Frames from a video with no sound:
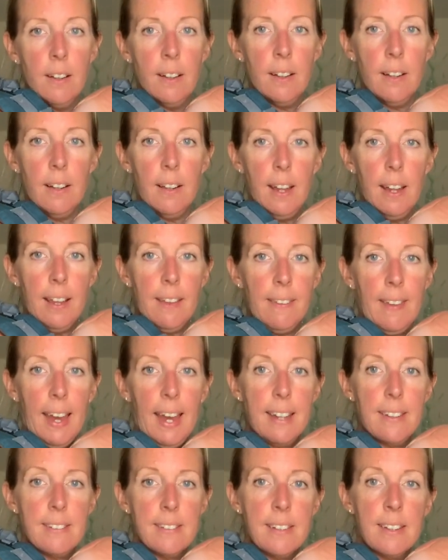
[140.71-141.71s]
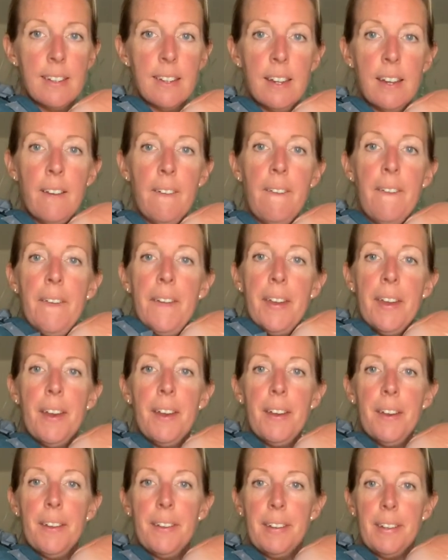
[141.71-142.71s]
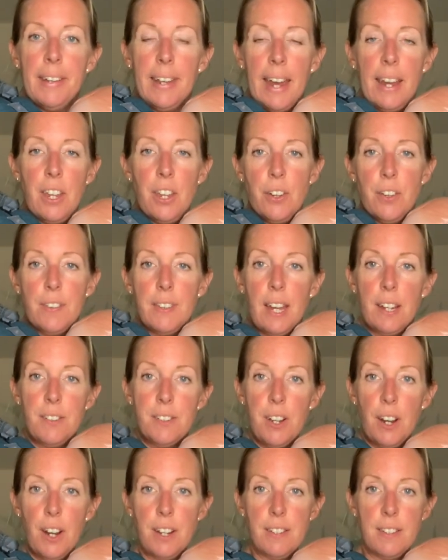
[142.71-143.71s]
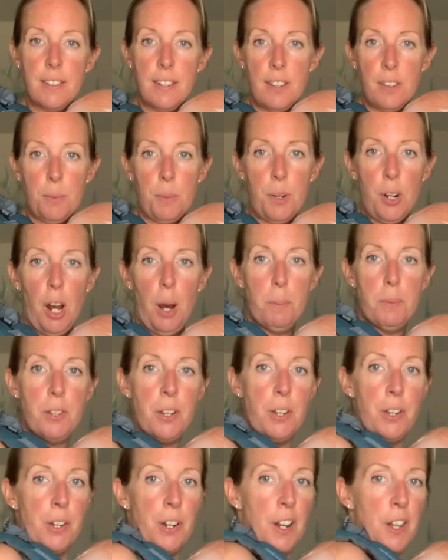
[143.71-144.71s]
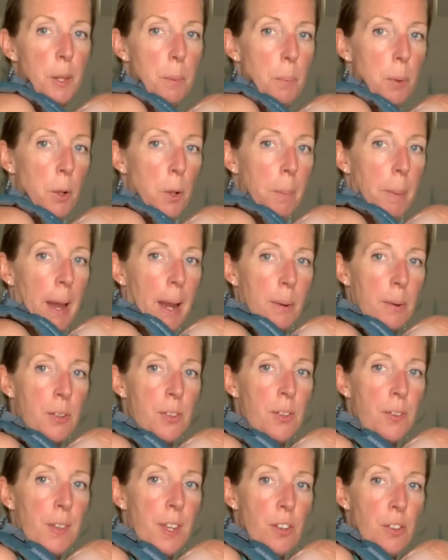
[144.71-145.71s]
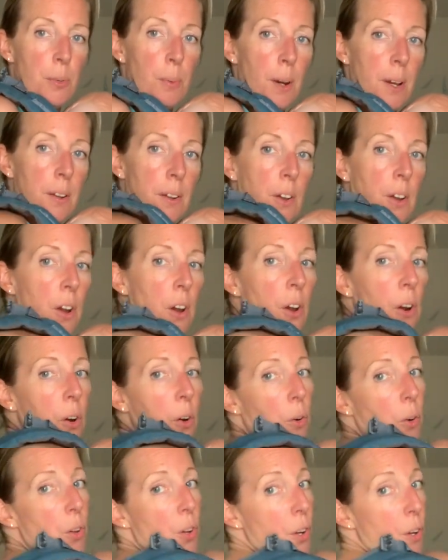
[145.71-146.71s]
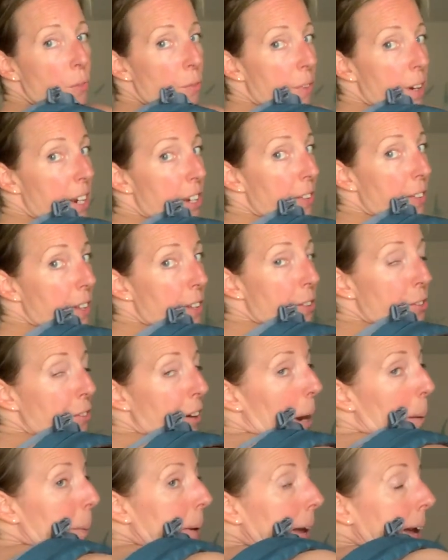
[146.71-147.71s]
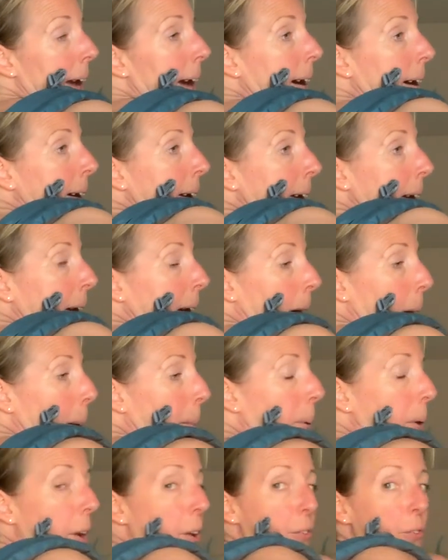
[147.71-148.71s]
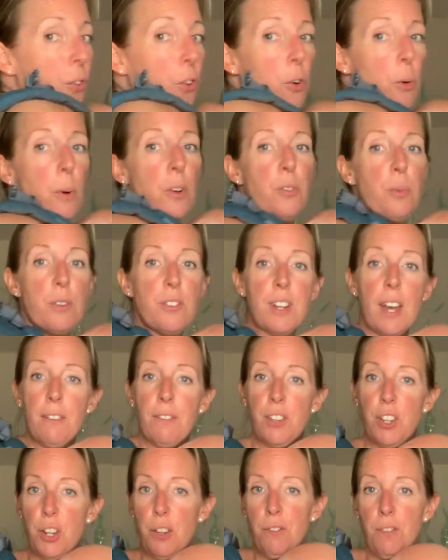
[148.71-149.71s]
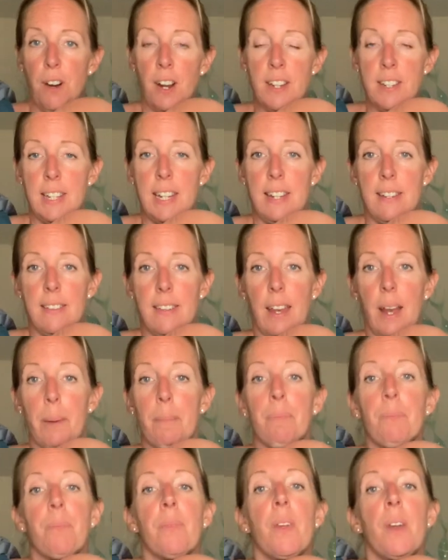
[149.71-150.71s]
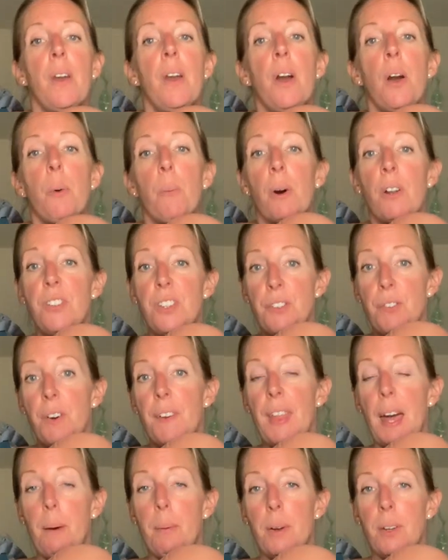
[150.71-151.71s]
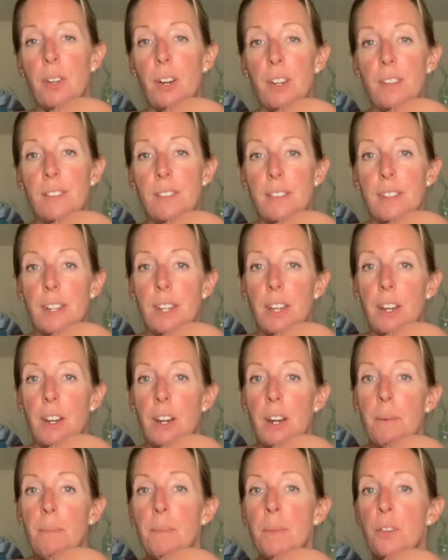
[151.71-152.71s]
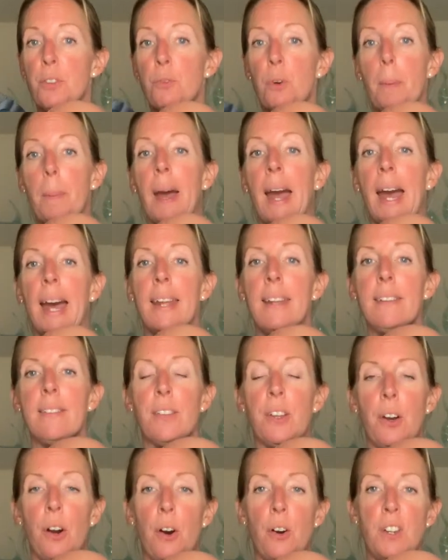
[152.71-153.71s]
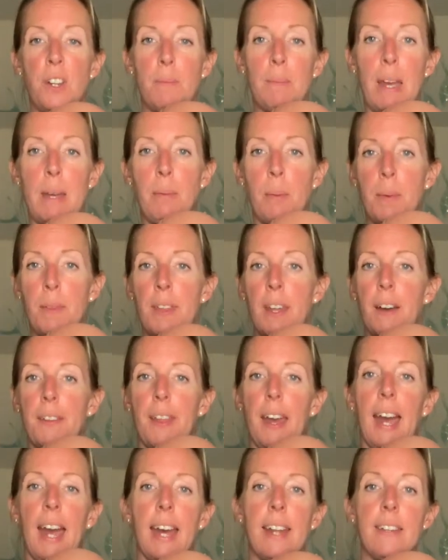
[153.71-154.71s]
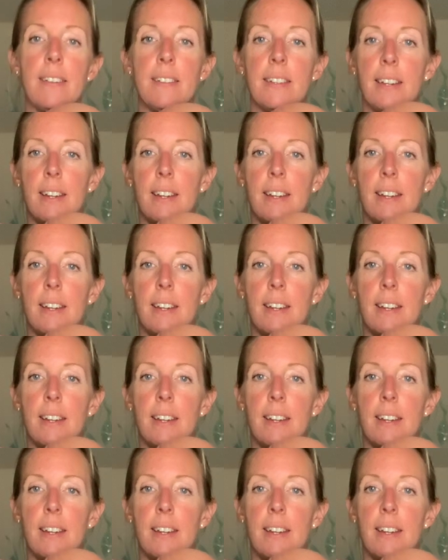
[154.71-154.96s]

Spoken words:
like that. Now you can now tighten this one up, so you can either pull backwards on this one or you can reach this strap here and pull it forwards, whichever you find easier. Once you've got that one nice and secure, swap hands so you're holding baby with the other hand